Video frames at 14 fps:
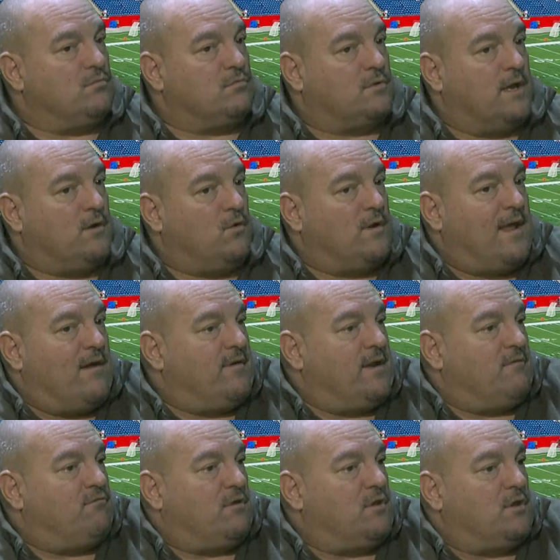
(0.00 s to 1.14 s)
They don't have
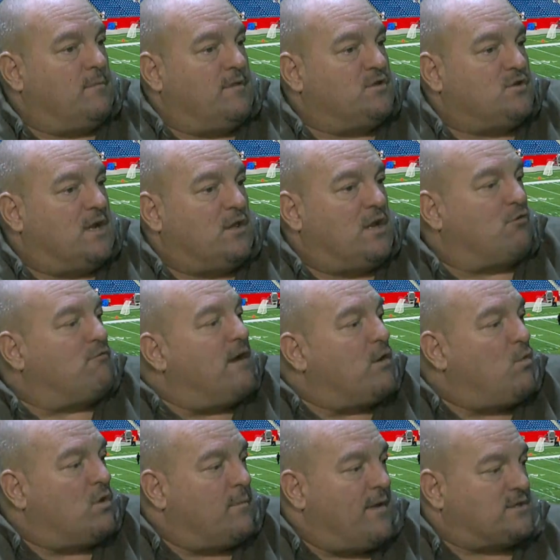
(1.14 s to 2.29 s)
any really. There's not a lot of great
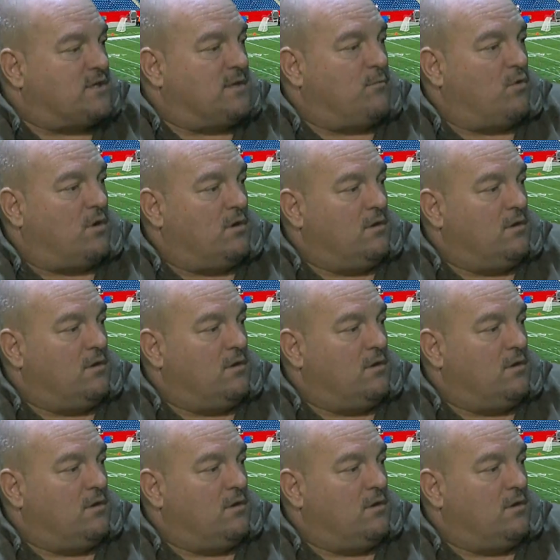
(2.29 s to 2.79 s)
quarterbacks anymore.